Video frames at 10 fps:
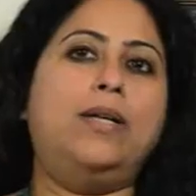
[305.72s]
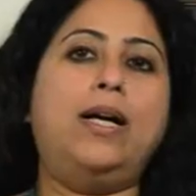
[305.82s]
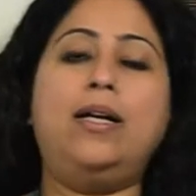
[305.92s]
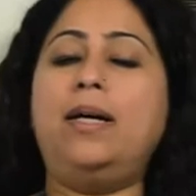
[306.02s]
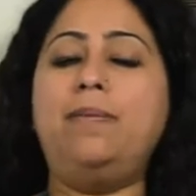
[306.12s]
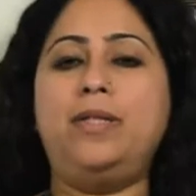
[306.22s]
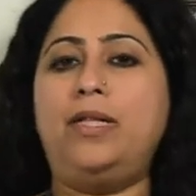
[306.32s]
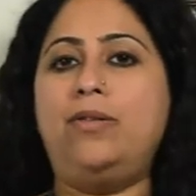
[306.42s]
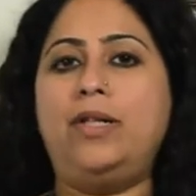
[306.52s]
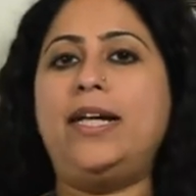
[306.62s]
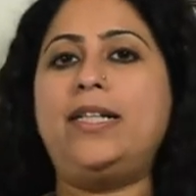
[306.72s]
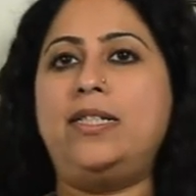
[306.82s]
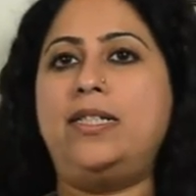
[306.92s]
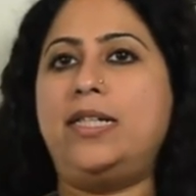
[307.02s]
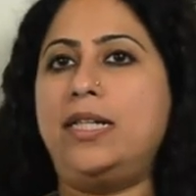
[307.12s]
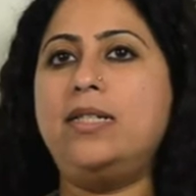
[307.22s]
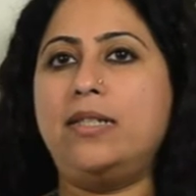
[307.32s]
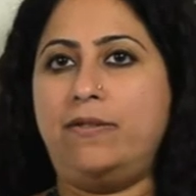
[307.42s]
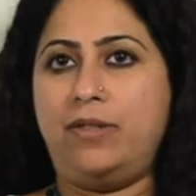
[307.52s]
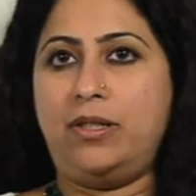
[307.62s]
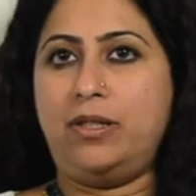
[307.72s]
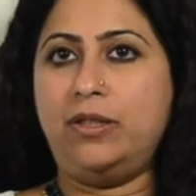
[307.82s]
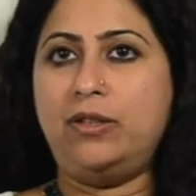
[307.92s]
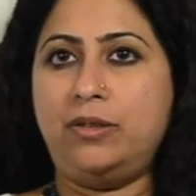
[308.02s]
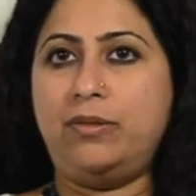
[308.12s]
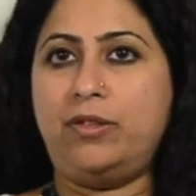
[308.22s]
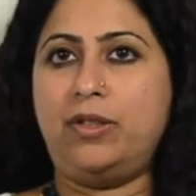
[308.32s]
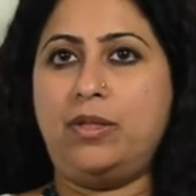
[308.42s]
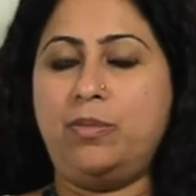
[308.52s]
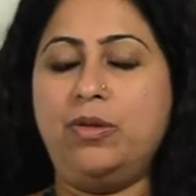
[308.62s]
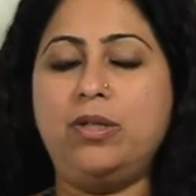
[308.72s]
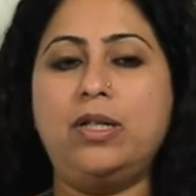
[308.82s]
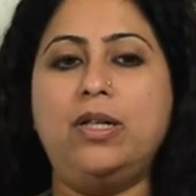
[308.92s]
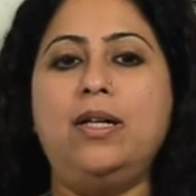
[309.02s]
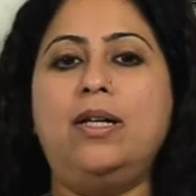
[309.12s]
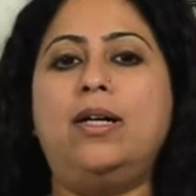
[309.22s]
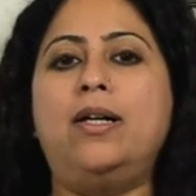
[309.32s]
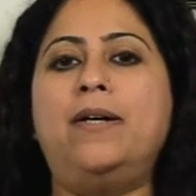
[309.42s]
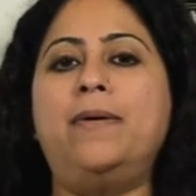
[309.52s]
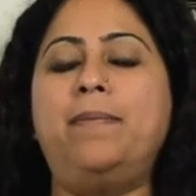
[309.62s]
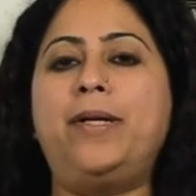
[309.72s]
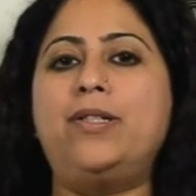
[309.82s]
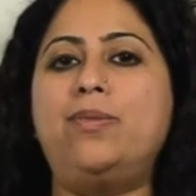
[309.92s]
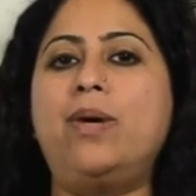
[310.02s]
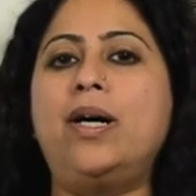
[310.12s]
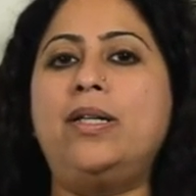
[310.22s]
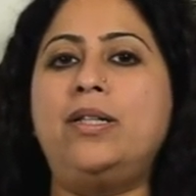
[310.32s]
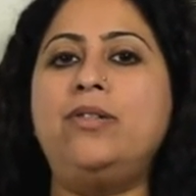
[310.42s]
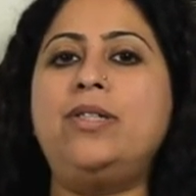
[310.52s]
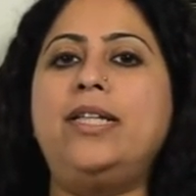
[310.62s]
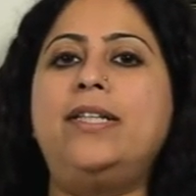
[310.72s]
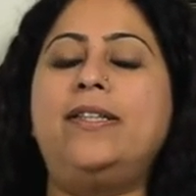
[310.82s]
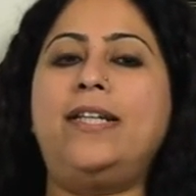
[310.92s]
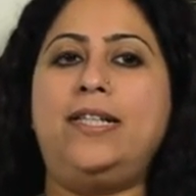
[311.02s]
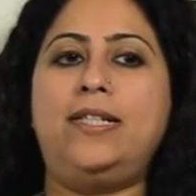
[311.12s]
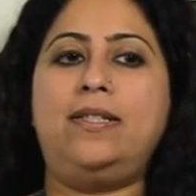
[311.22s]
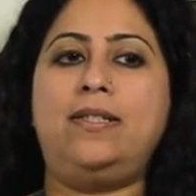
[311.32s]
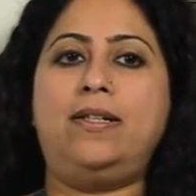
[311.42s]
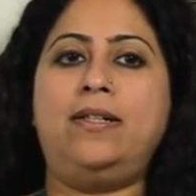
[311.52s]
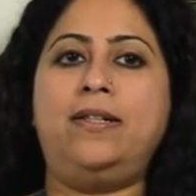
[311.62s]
Absolutely, extensive research for this book. Because one, you see, the thing is,